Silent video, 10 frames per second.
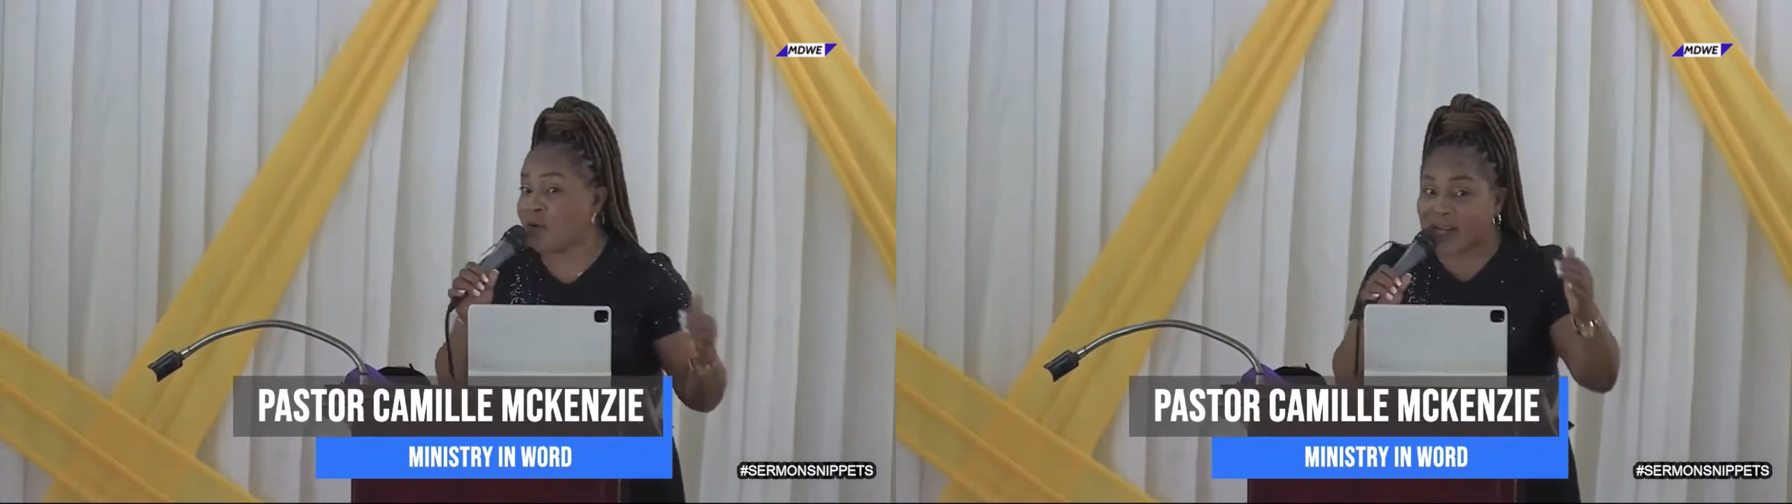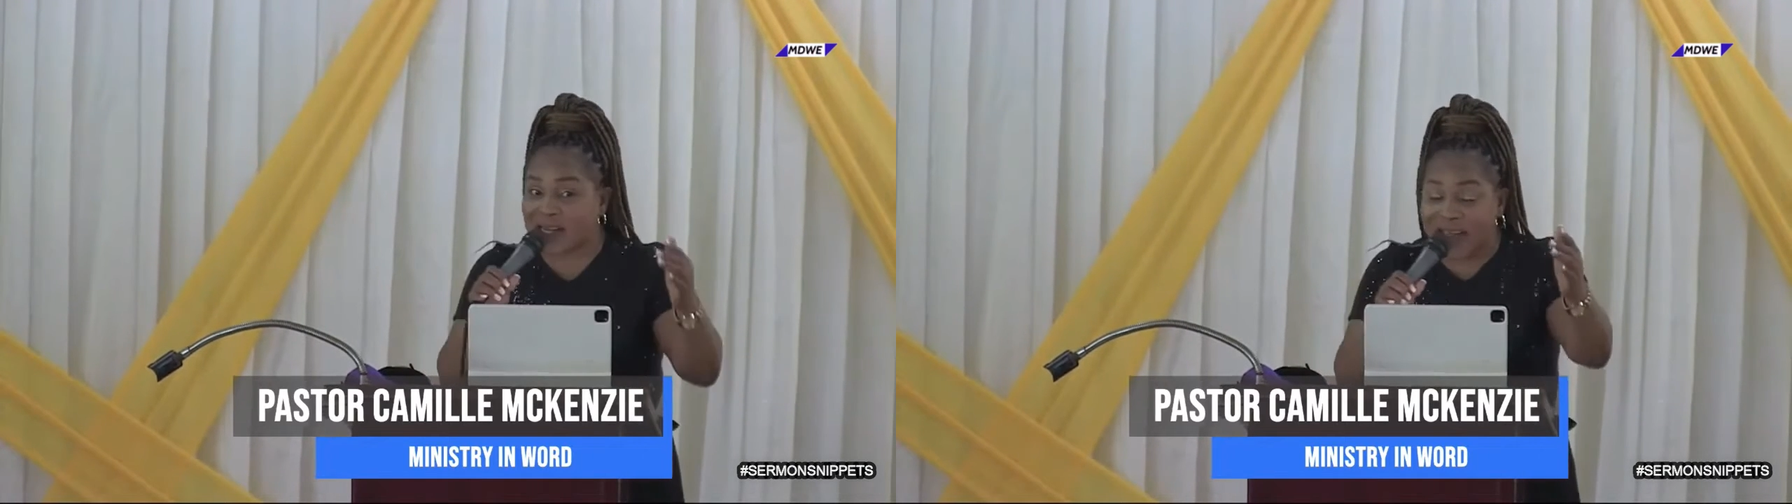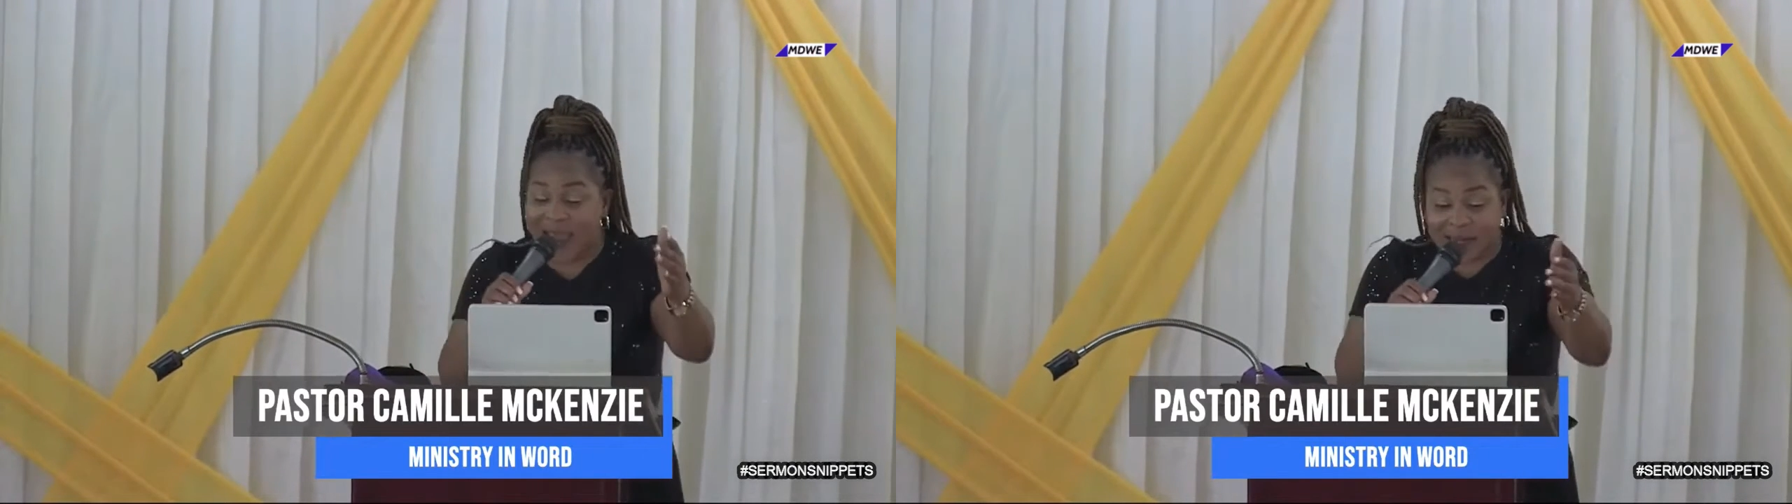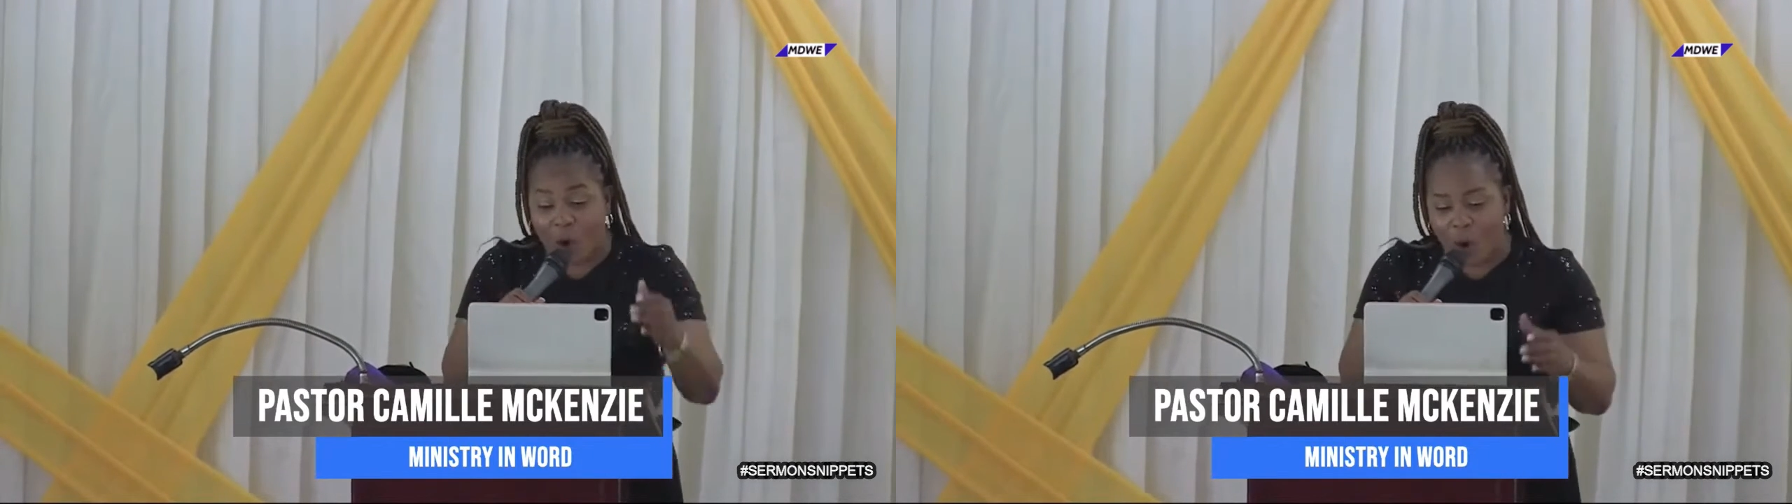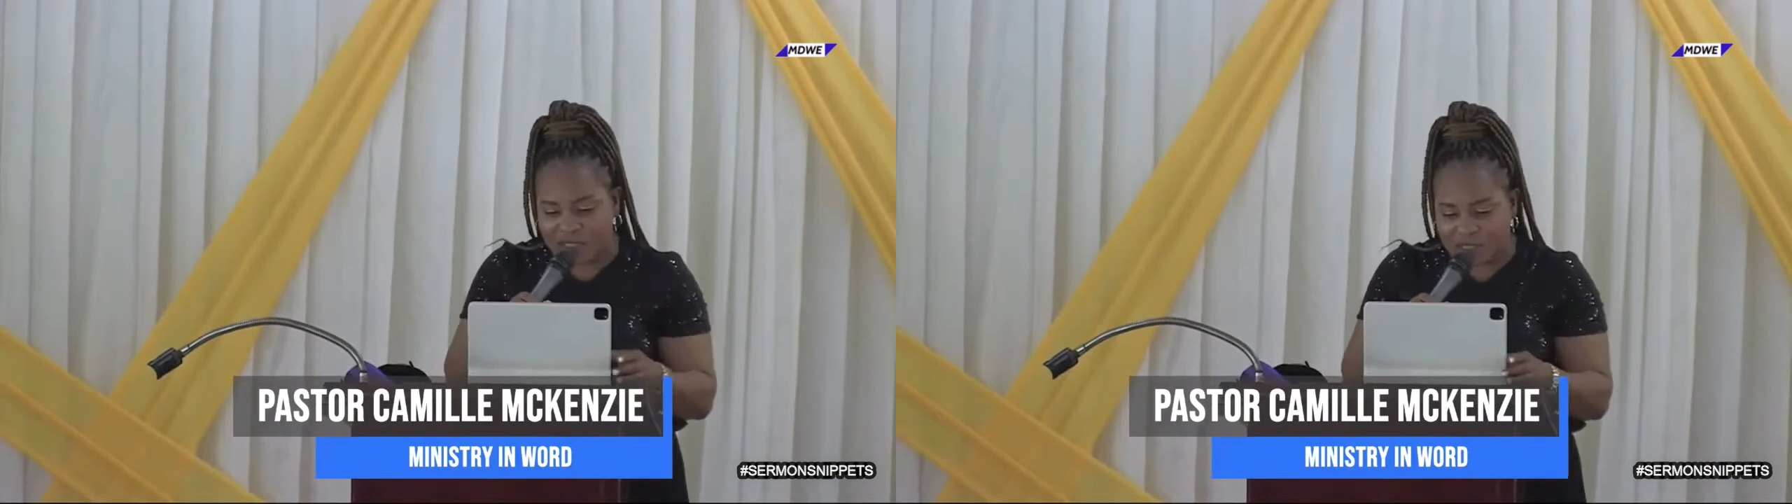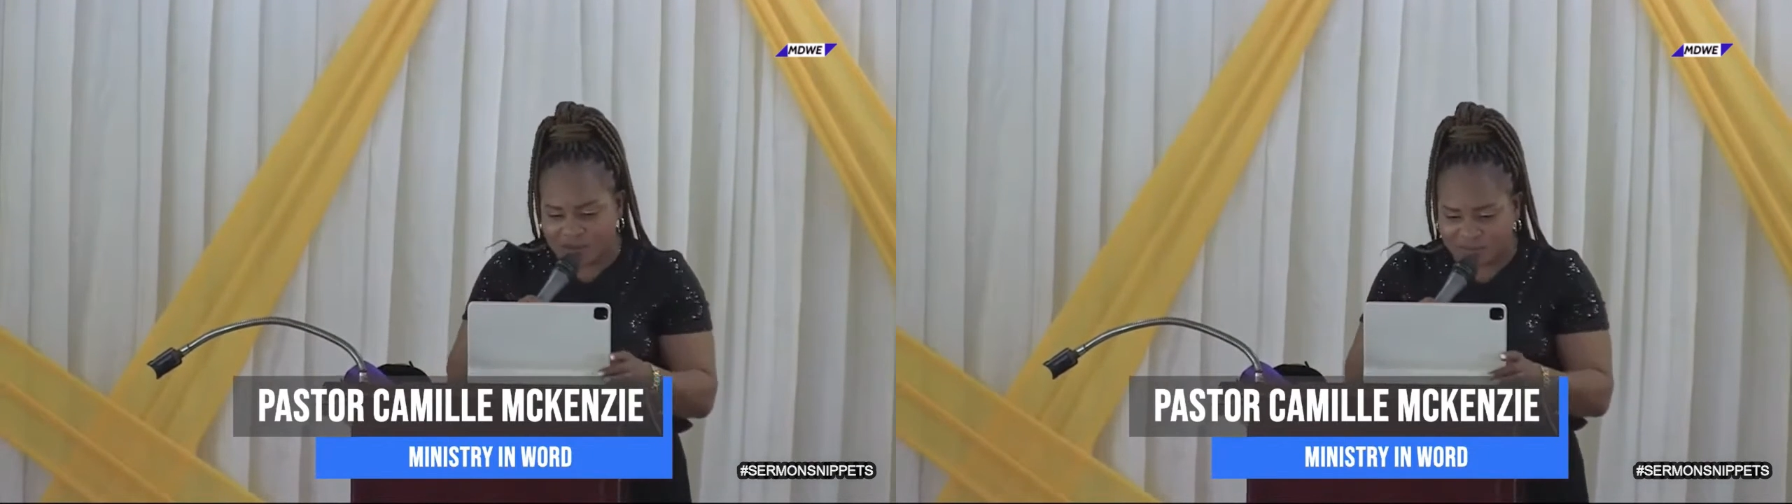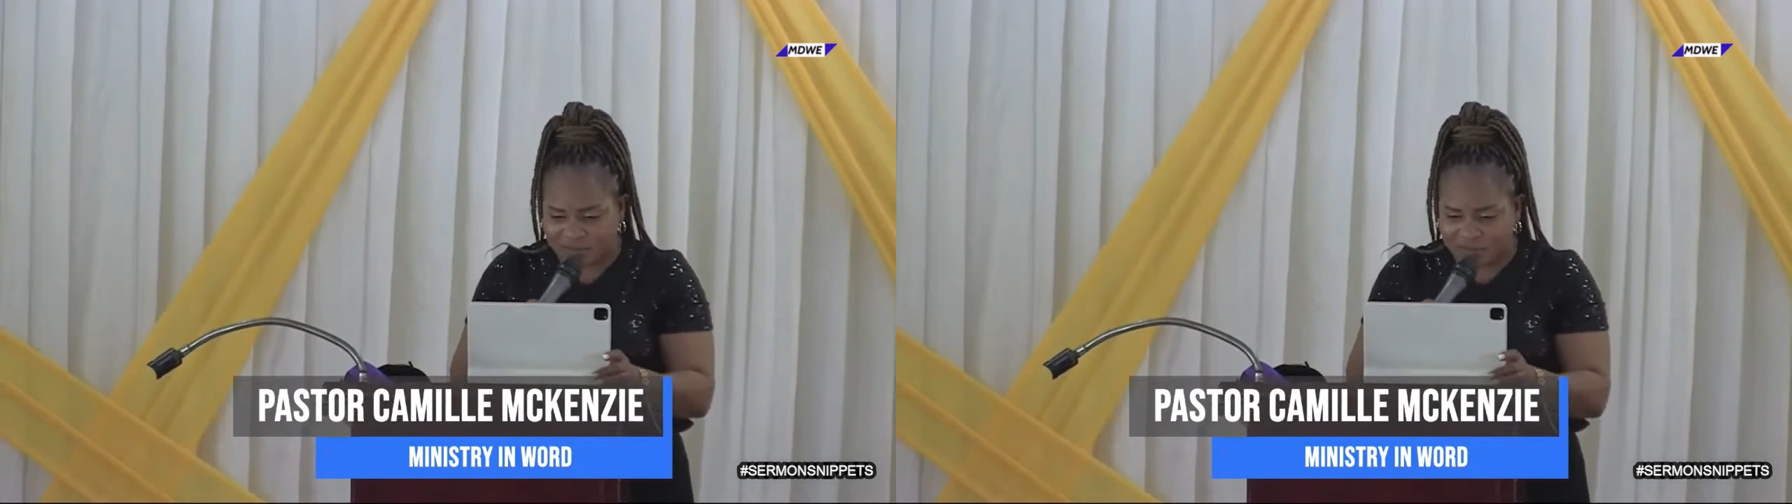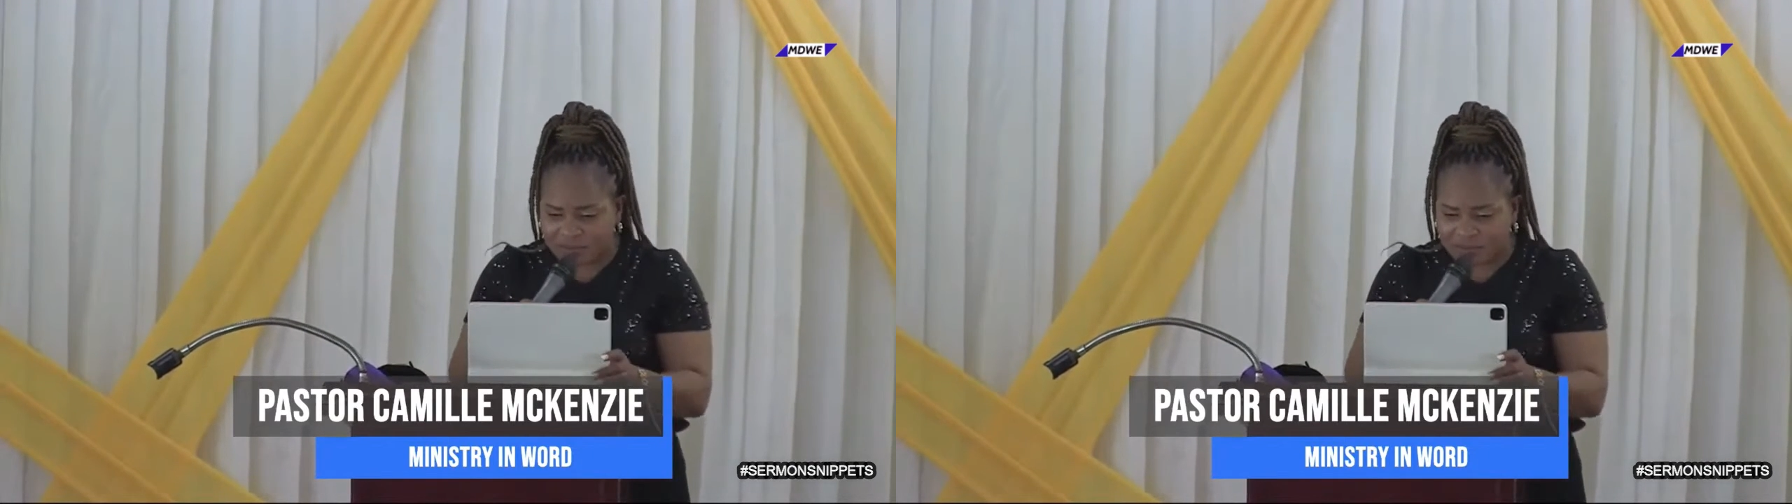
or a dead God.